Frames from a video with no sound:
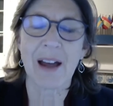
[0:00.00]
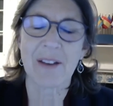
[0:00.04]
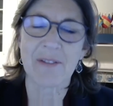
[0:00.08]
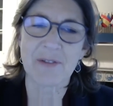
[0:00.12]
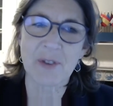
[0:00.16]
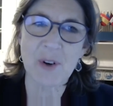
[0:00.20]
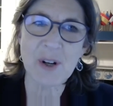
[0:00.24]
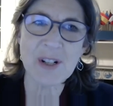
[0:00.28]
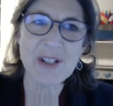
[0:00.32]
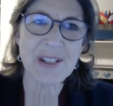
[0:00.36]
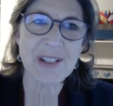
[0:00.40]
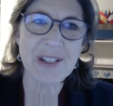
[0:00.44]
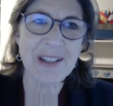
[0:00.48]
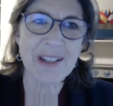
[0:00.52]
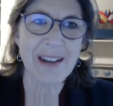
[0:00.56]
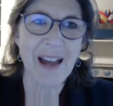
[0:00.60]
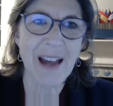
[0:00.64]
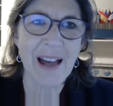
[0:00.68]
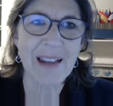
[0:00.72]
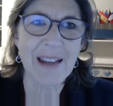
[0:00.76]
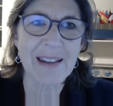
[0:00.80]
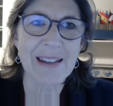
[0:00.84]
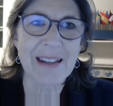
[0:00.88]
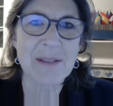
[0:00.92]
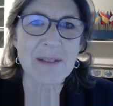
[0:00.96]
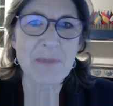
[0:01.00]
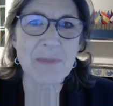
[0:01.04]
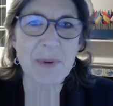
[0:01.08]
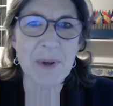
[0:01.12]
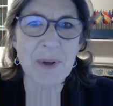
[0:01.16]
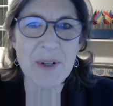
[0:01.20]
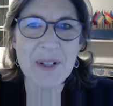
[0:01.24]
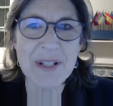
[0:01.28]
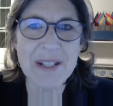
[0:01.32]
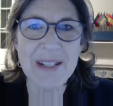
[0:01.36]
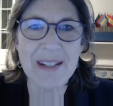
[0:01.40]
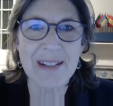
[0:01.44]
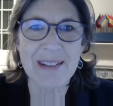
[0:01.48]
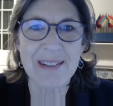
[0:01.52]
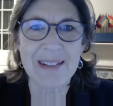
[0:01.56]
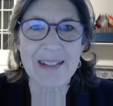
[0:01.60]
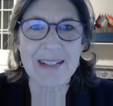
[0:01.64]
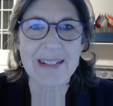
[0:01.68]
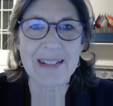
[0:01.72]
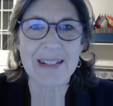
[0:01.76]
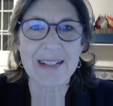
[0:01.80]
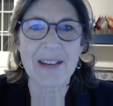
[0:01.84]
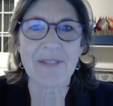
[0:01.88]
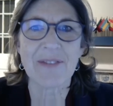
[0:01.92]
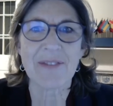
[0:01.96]
unfortunately, not in person
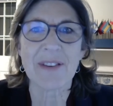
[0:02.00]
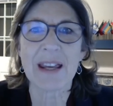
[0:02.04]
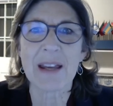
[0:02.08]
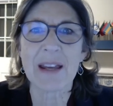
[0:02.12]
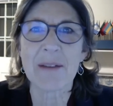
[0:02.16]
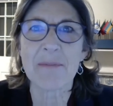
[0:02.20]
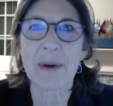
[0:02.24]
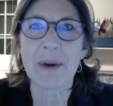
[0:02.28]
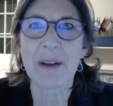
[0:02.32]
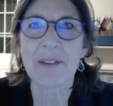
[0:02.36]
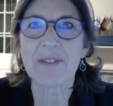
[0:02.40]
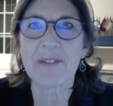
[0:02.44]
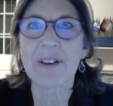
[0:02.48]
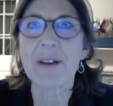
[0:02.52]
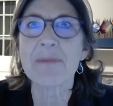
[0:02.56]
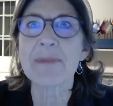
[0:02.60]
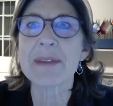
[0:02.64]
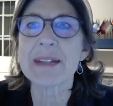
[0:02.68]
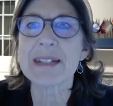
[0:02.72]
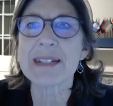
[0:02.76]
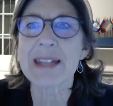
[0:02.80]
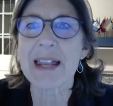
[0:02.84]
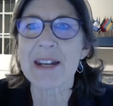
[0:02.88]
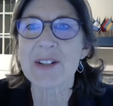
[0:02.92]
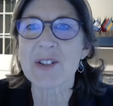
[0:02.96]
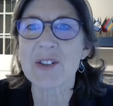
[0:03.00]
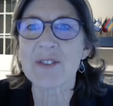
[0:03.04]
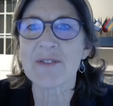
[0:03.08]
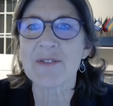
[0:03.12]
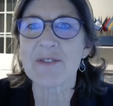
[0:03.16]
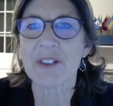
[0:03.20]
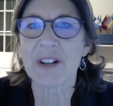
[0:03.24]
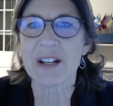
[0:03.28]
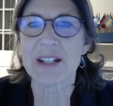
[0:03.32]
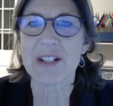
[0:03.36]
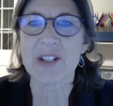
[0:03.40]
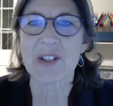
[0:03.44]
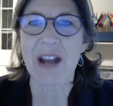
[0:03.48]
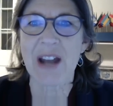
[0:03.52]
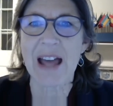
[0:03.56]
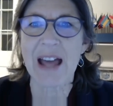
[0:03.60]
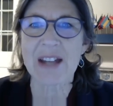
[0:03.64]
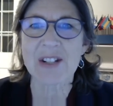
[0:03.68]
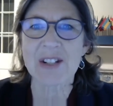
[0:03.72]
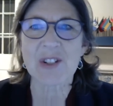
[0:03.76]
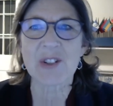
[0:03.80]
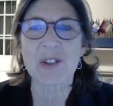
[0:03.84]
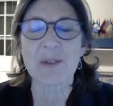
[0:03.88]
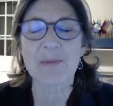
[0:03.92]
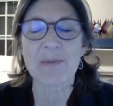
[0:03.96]
this evening, but from the Center for
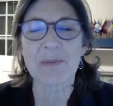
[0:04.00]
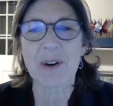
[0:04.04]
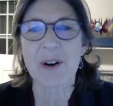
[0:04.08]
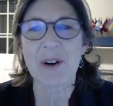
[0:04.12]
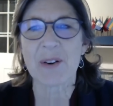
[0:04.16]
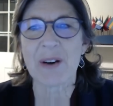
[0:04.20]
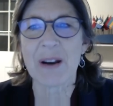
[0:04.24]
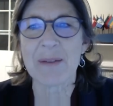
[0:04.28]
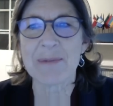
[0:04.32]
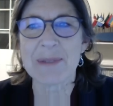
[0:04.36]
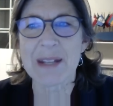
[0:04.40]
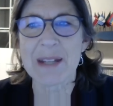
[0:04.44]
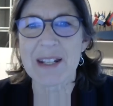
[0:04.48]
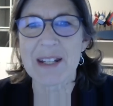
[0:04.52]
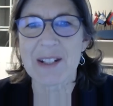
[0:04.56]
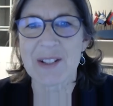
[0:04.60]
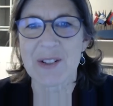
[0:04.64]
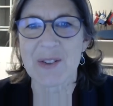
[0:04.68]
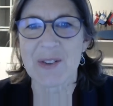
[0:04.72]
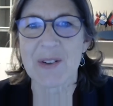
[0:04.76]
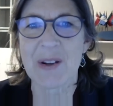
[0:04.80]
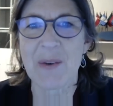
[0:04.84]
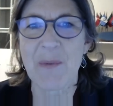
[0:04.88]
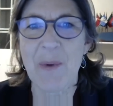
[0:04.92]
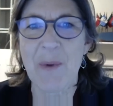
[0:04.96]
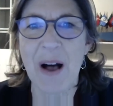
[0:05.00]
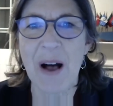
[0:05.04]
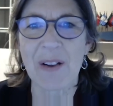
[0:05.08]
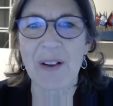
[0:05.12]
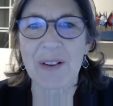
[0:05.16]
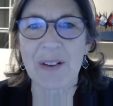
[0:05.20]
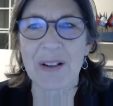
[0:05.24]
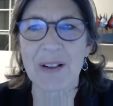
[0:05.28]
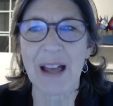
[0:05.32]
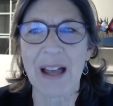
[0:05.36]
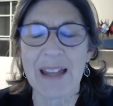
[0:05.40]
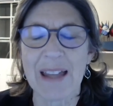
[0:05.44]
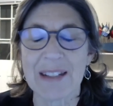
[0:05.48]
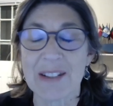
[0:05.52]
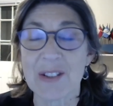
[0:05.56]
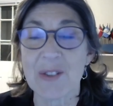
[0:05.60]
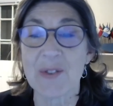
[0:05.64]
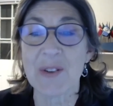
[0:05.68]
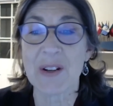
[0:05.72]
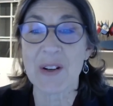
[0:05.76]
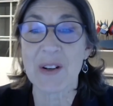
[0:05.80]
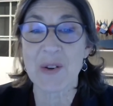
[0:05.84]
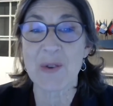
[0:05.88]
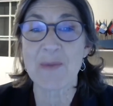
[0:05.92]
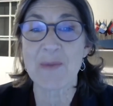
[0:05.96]
International Programs at
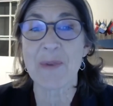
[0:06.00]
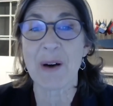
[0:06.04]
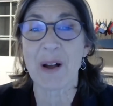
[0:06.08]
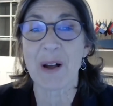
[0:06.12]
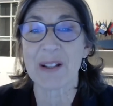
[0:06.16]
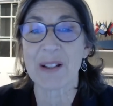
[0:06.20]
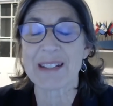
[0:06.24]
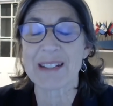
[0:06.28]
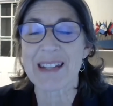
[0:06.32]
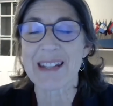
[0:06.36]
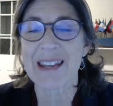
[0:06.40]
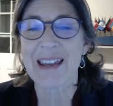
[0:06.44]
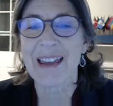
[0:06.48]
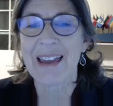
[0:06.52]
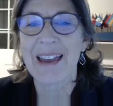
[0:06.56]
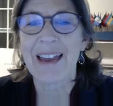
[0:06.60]
SUNY New Paltz.